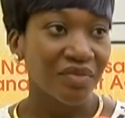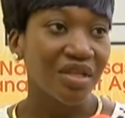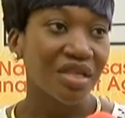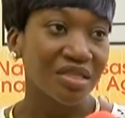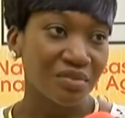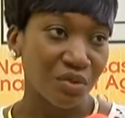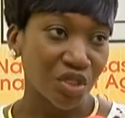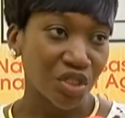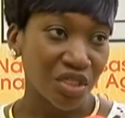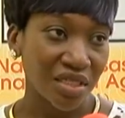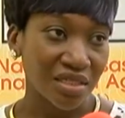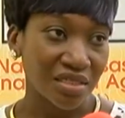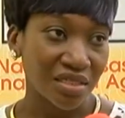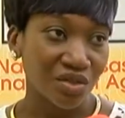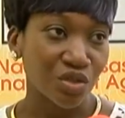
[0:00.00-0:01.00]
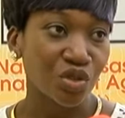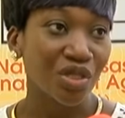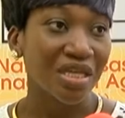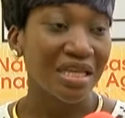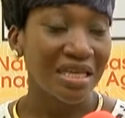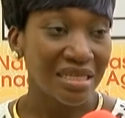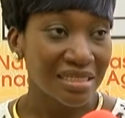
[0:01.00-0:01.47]
It's much easier. So to
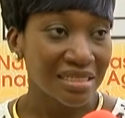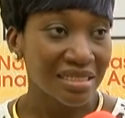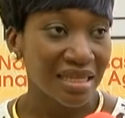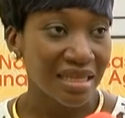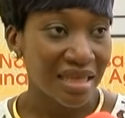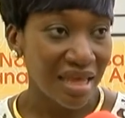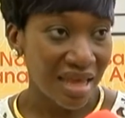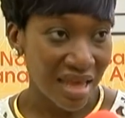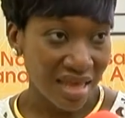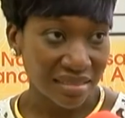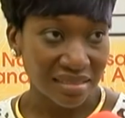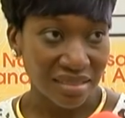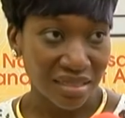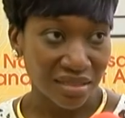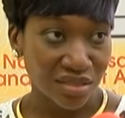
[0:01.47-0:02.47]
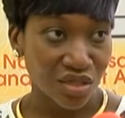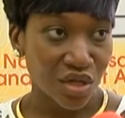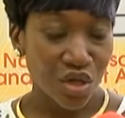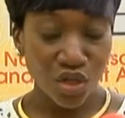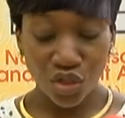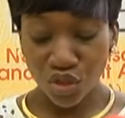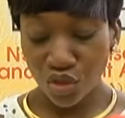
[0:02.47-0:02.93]
ease their access
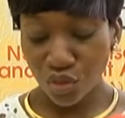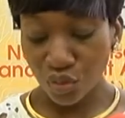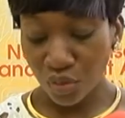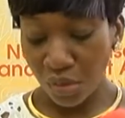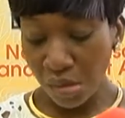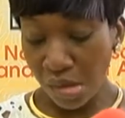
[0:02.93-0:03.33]
to